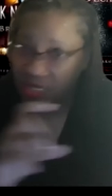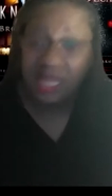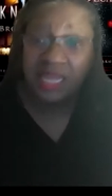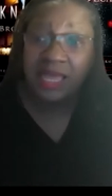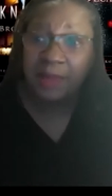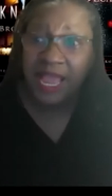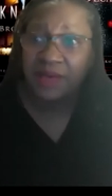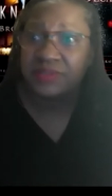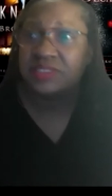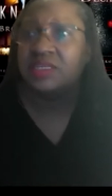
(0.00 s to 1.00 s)

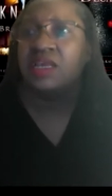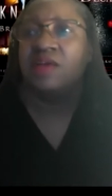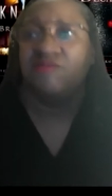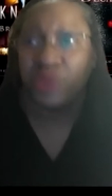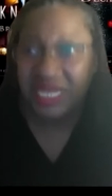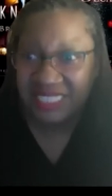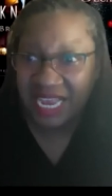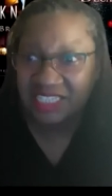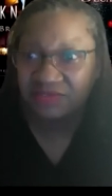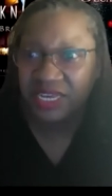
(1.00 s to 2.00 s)
Clubhouse, voice
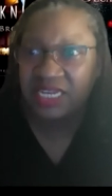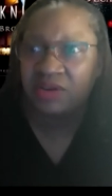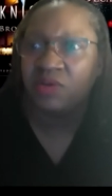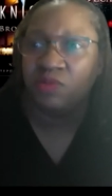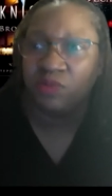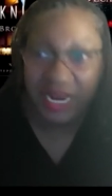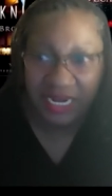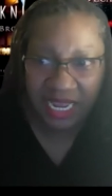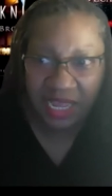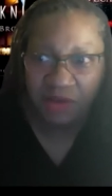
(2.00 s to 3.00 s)
activated right
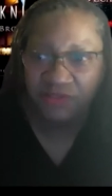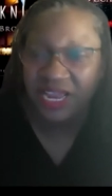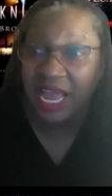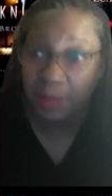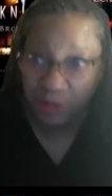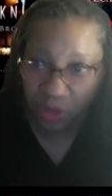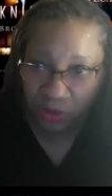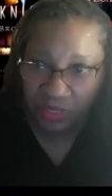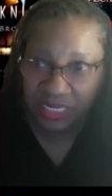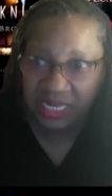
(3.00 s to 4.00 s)
now for Apple
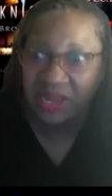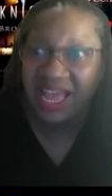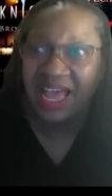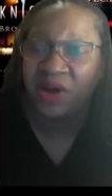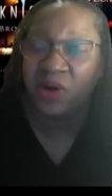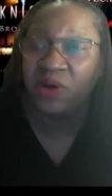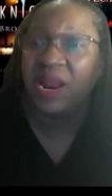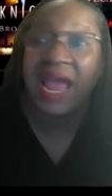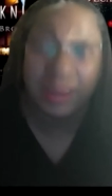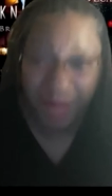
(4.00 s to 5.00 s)
only or
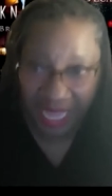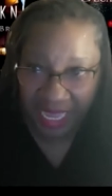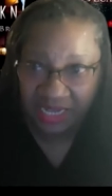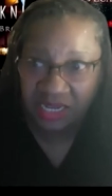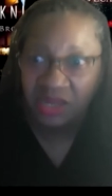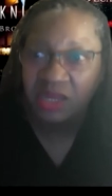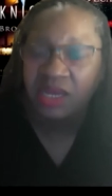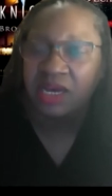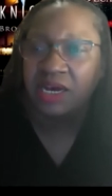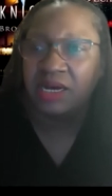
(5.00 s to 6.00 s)
iPad.
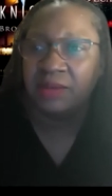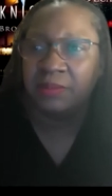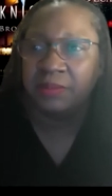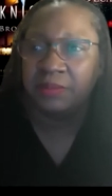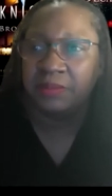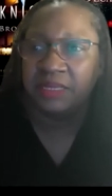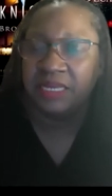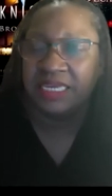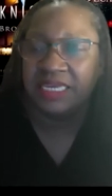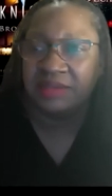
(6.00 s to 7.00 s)
Um,
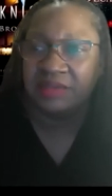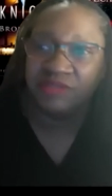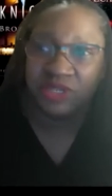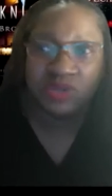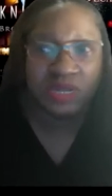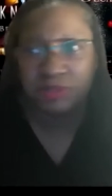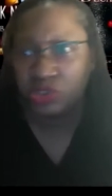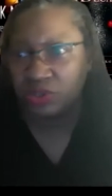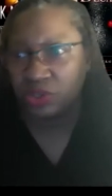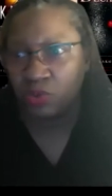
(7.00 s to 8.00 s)
and eventually i'm
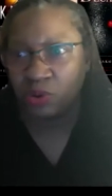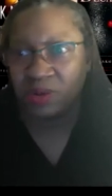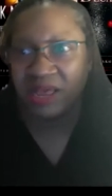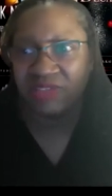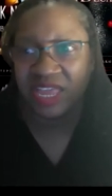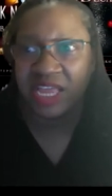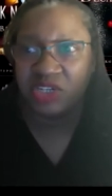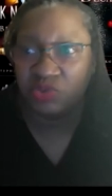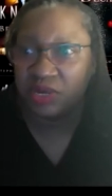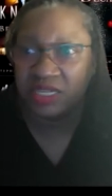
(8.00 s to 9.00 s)
sure they'll roll out the
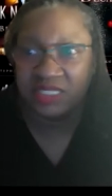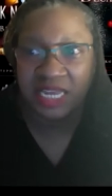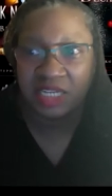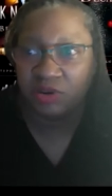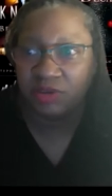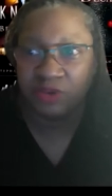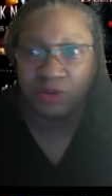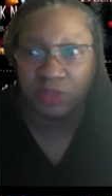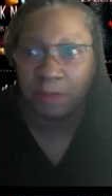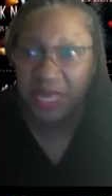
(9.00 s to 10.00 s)
android because android
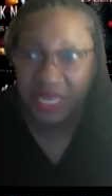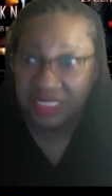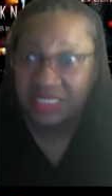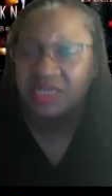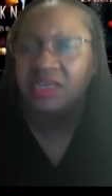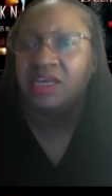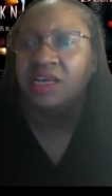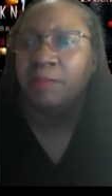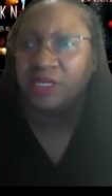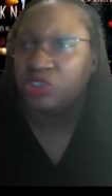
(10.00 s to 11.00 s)
folks are pissed
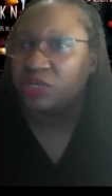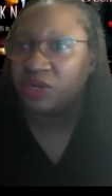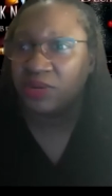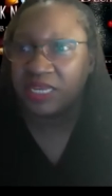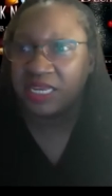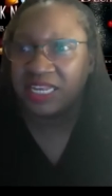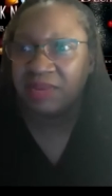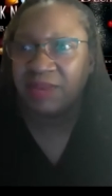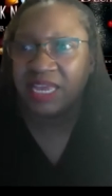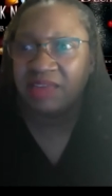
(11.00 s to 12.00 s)
but you can only get
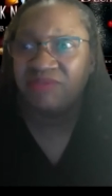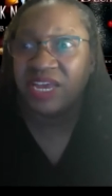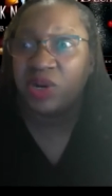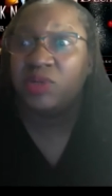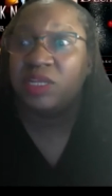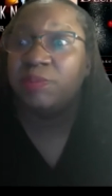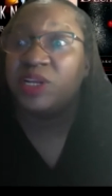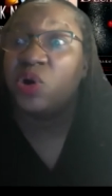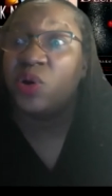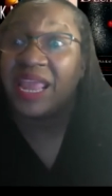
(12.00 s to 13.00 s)
in by invite only
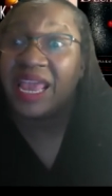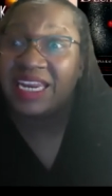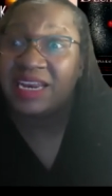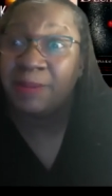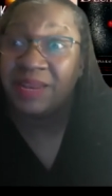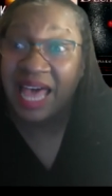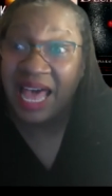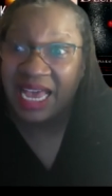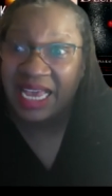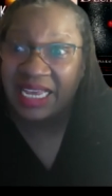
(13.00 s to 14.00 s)
but go ahead and
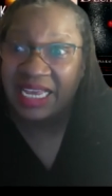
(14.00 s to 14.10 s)
apply